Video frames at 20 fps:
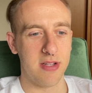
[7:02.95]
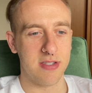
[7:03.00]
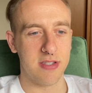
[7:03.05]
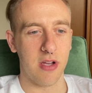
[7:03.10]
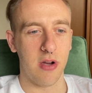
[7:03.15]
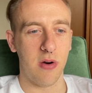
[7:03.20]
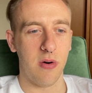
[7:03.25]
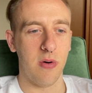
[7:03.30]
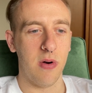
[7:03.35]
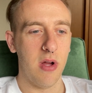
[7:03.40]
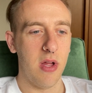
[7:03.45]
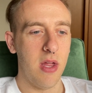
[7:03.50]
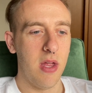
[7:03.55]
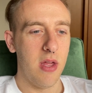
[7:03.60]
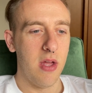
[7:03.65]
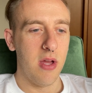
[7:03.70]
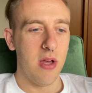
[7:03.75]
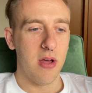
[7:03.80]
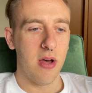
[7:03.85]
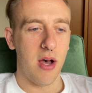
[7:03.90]
So
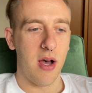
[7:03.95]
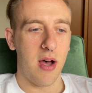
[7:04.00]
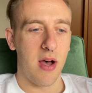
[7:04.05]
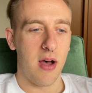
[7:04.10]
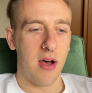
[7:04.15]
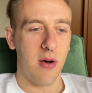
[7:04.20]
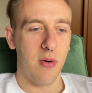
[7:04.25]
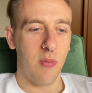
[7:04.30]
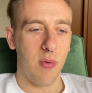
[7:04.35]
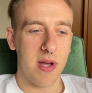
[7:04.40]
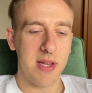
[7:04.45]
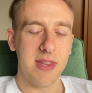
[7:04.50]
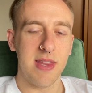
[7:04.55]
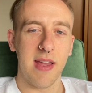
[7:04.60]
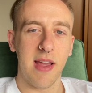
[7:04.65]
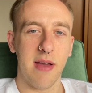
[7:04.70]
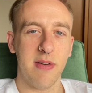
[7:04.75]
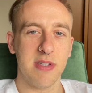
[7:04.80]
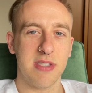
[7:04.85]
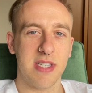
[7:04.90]
one
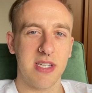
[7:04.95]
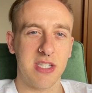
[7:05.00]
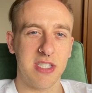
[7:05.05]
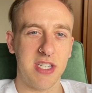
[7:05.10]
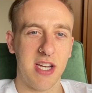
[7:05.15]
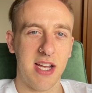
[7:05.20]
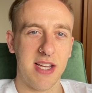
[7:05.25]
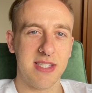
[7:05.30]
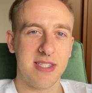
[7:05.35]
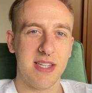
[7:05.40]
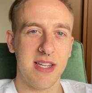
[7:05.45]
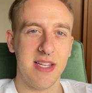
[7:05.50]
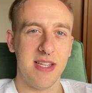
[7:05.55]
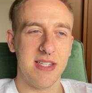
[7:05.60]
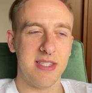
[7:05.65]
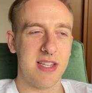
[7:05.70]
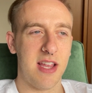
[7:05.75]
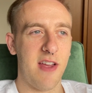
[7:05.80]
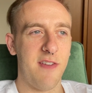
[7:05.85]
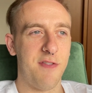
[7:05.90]
thing I would suggest
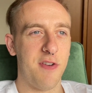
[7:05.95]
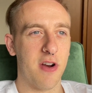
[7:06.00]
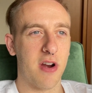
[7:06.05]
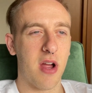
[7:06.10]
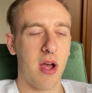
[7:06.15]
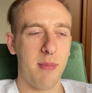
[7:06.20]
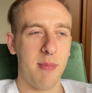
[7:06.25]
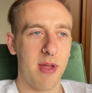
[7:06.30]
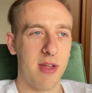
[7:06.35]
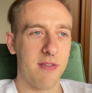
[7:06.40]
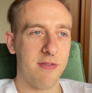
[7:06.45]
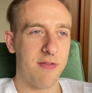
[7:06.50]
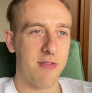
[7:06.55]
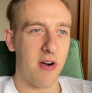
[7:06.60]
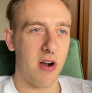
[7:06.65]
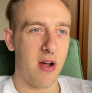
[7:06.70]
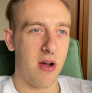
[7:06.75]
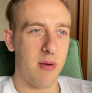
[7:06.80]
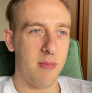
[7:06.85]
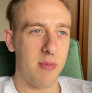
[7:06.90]
is if you're coming
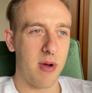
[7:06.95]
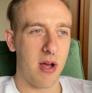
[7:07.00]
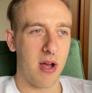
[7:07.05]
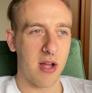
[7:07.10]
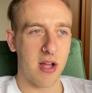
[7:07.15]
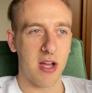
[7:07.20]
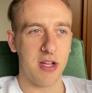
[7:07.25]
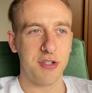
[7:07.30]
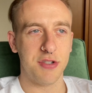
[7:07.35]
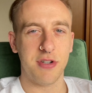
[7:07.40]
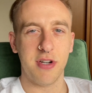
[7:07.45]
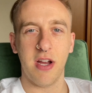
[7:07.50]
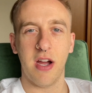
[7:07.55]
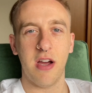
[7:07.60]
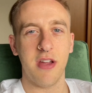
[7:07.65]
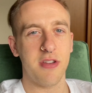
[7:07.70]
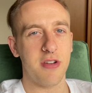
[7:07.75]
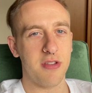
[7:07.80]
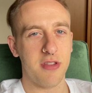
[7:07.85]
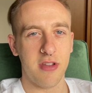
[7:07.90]
from a country
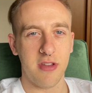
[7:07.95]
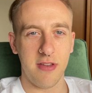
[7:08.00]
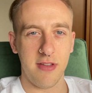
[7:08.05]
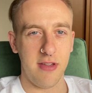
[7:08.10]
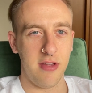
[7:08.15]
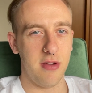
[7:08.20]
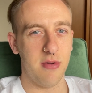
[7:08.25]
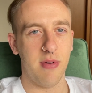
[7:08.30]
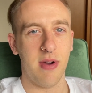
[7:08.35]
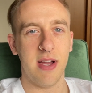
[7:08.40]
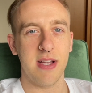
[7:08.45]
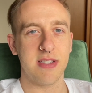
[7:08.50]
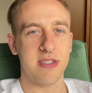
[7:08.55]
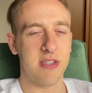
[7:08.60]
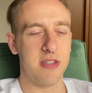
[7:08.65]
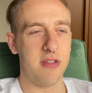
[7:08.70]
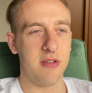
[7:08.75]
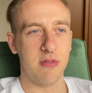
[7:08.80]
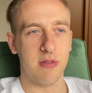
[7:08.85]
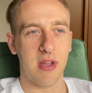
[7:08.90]
other than the US,
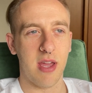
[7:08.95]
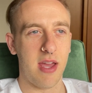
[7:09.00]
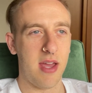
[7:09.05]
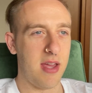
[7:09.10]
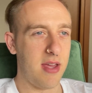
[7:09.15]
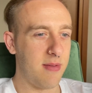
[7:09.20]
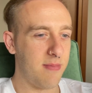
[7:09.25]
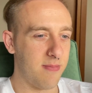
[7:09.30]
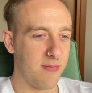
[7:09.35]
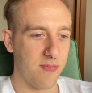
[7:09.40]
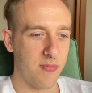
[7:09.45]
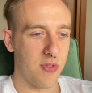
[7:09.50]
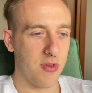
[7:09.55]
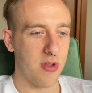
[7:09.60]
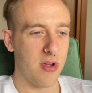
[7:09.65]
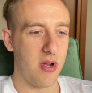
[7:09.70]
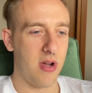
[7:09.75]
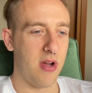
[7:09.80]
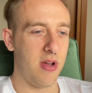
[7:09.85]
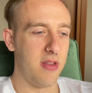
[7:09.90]
the UK,
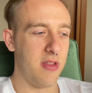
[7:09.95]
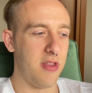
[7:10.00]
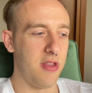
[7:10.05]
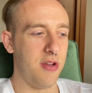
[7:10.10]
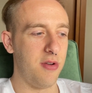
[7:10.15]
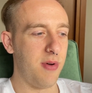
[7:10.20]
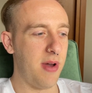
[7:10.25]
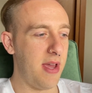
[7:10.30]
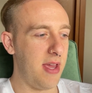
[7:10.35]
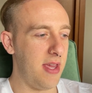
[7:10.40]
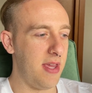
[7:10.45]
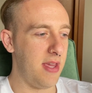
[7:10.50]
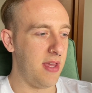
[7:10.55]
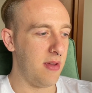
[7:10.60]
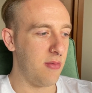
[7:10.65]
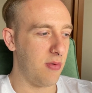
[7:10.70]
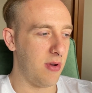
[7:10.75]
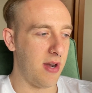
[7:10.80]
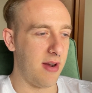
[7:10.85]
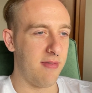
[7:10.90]
the UAE,
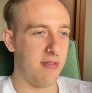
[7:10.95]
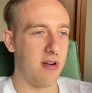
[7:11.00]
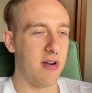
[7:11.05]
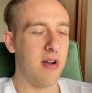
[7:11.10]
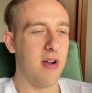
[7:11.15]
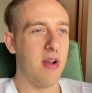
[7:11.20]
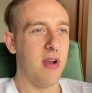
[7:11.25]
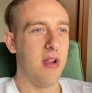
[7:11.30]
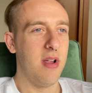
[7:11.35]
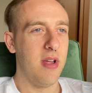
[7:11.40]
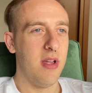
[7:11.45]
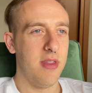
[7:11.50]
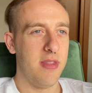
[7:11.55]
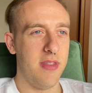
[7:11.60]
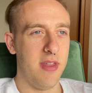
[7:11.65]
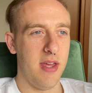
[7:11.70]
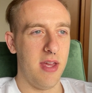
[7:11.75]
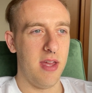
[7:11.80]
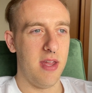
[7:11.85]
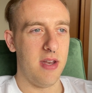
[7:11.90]
whatever,
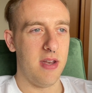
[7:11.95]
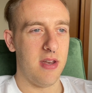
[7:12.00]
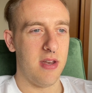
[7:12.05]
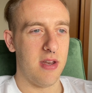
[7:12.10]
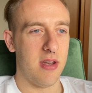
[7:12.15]
then